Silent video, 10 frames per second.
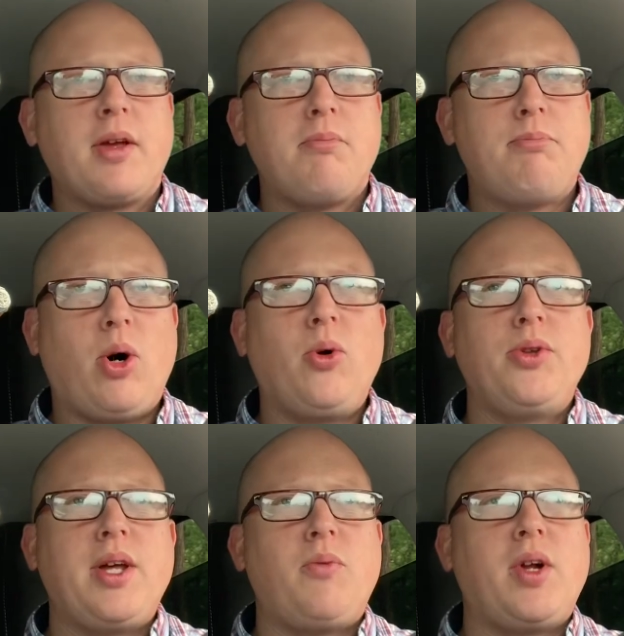
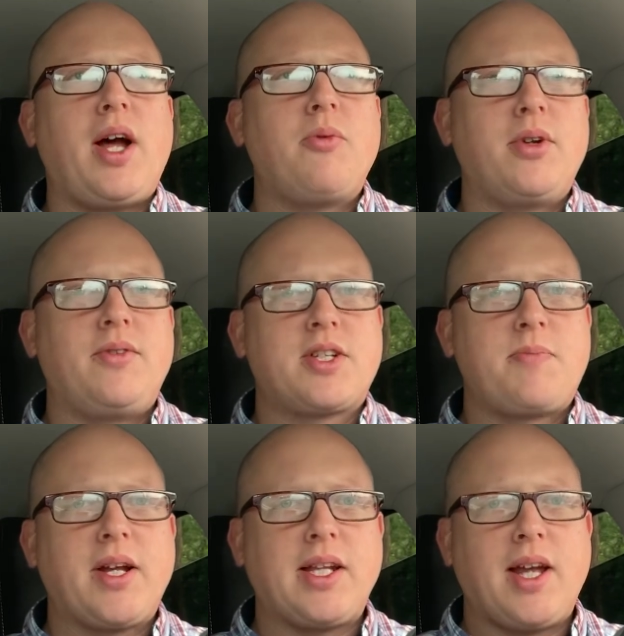bold than what I would have
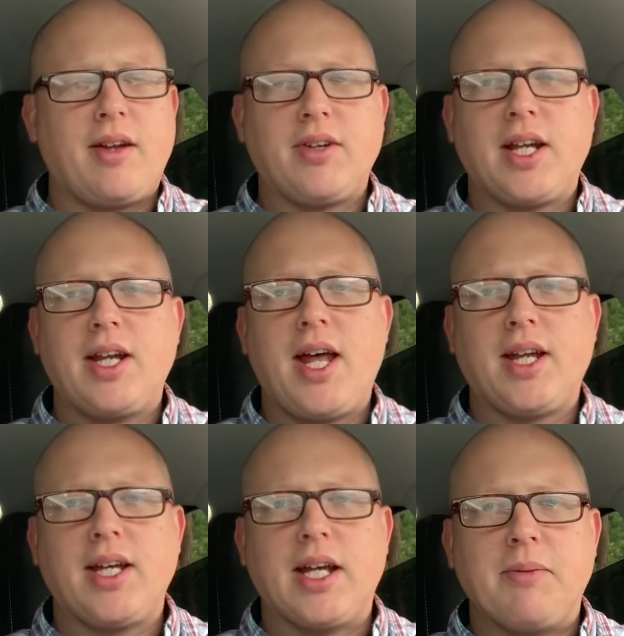expected out of a
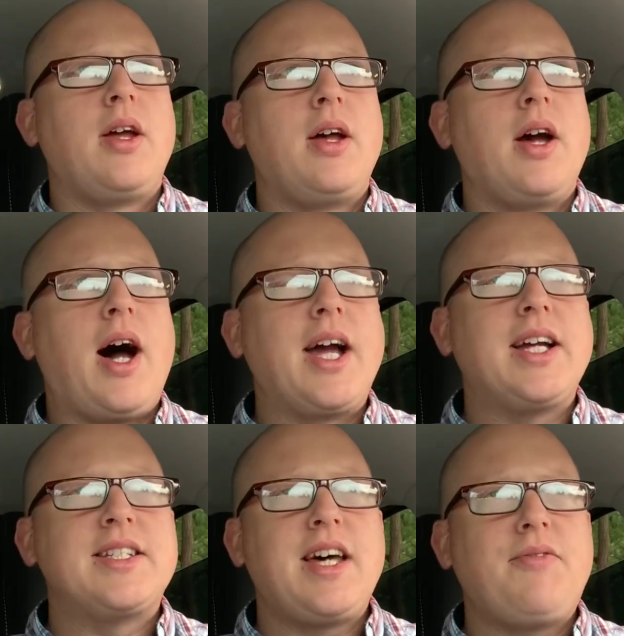Connecticut. I
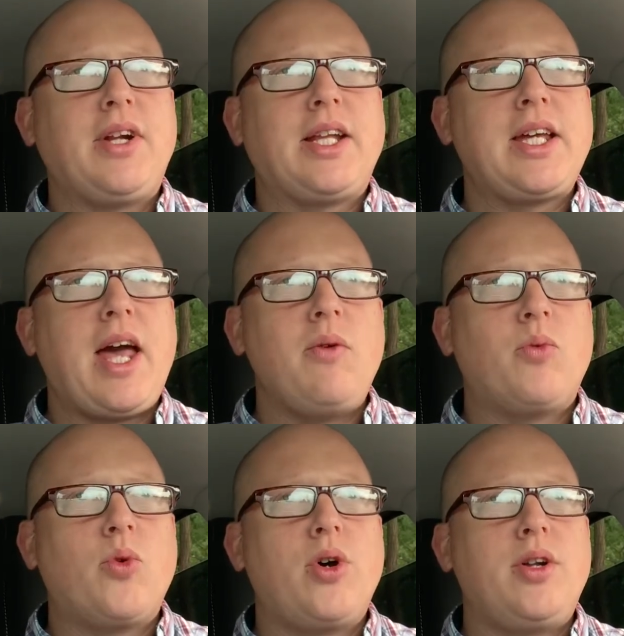get definitely a
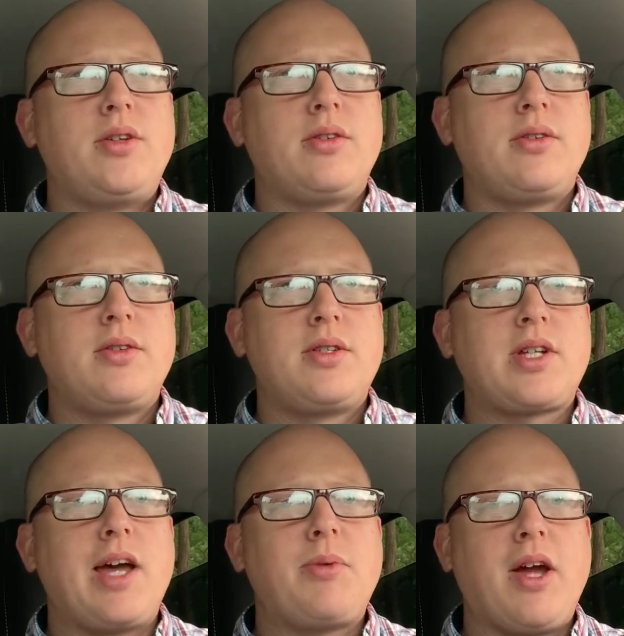wood
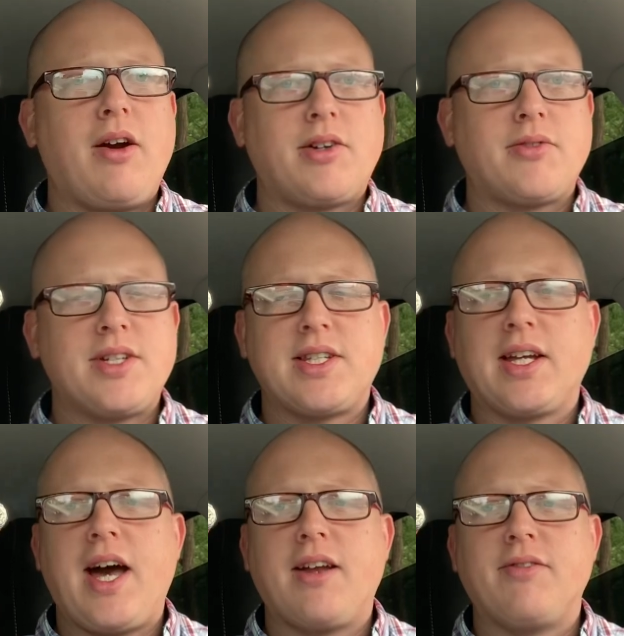type
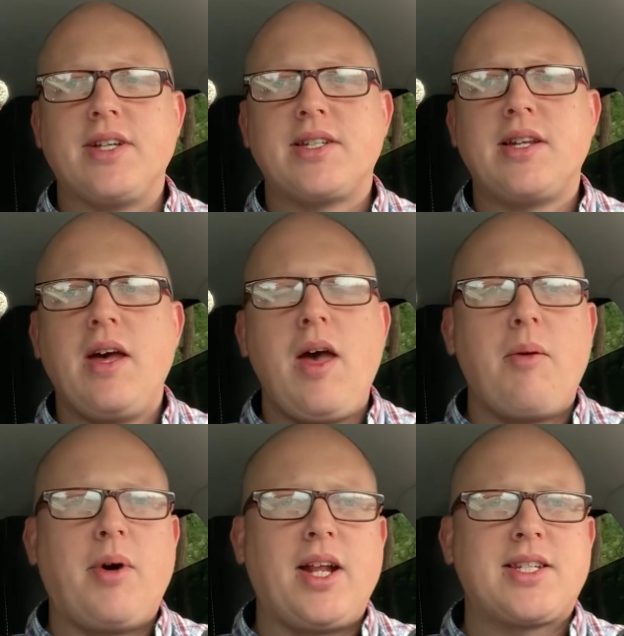characteristic out of this,
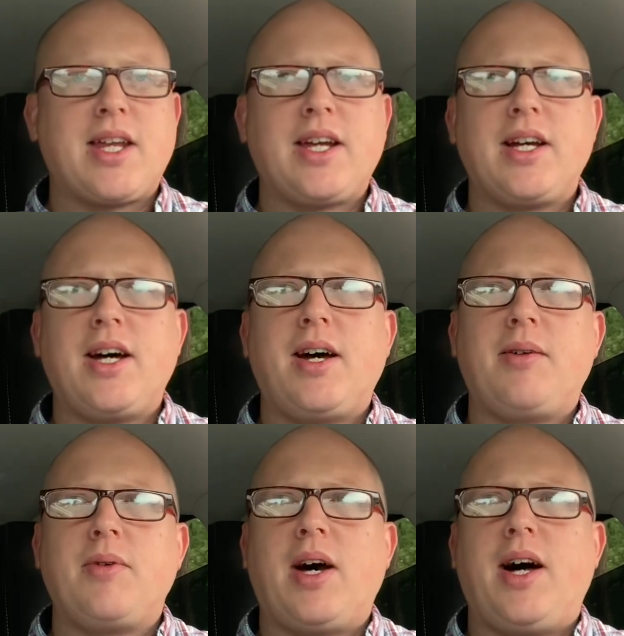but it's like
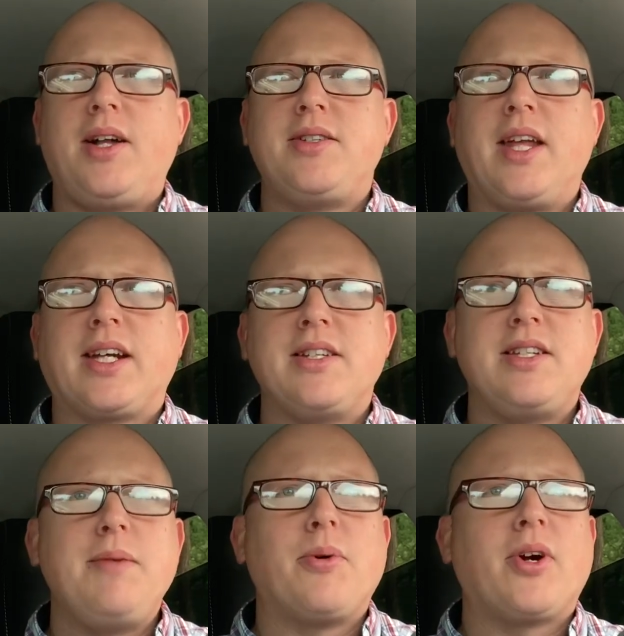a
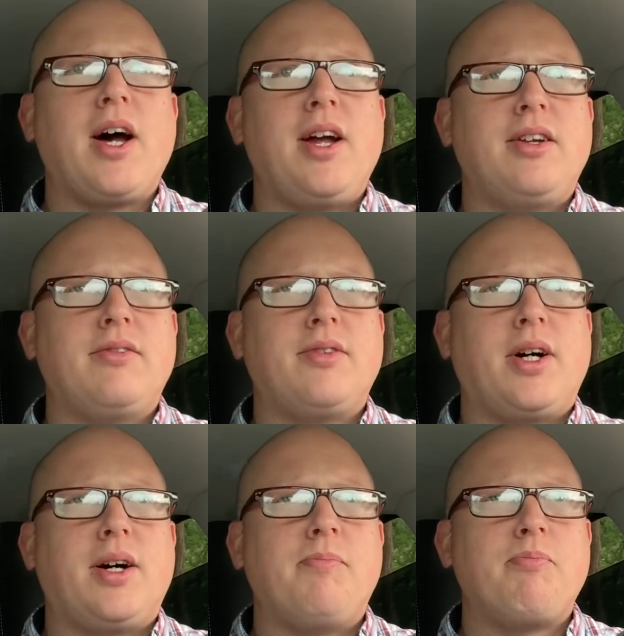deeper kind of
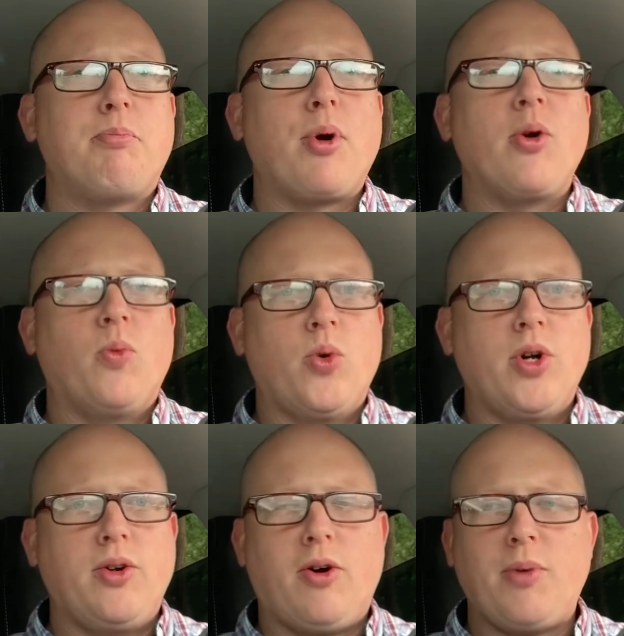burnt
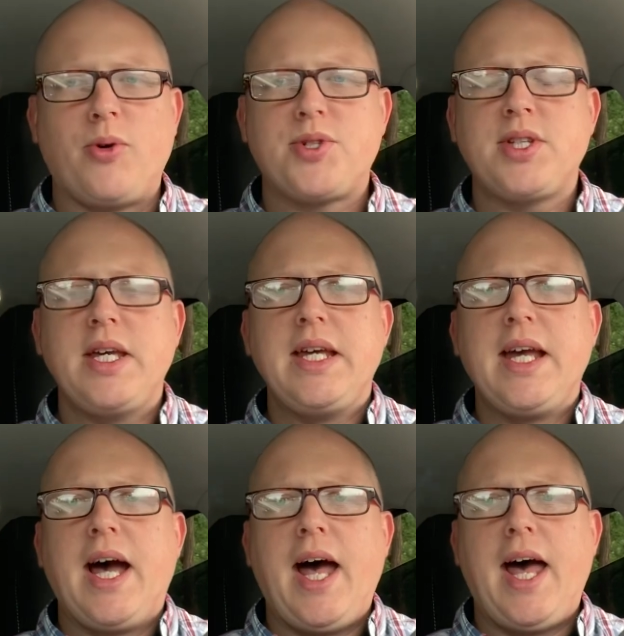wood almost.
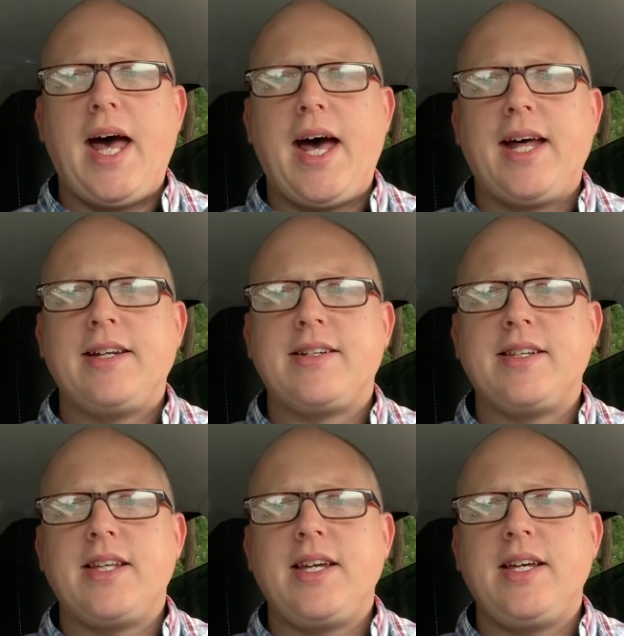And
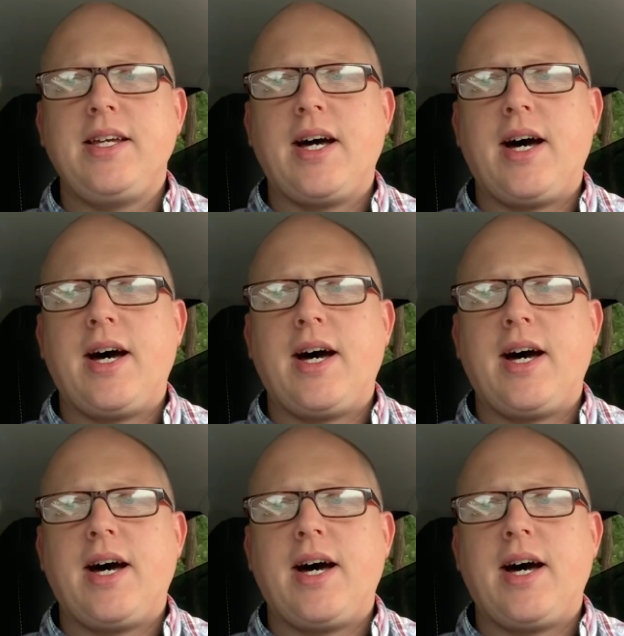the